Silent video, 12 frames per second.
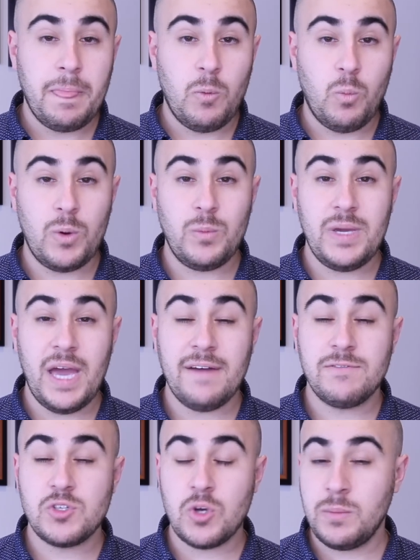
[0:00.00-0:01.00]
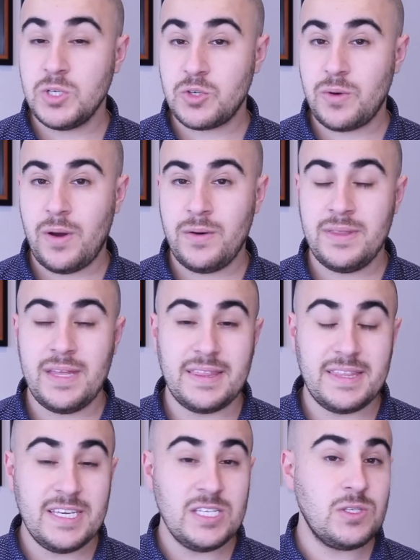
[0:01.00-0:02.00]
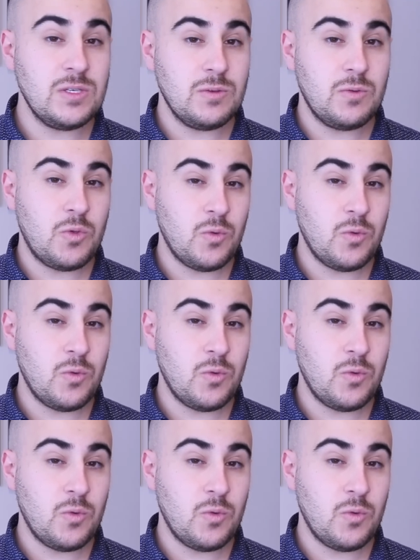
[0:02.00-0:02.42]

When we have so much crowding that these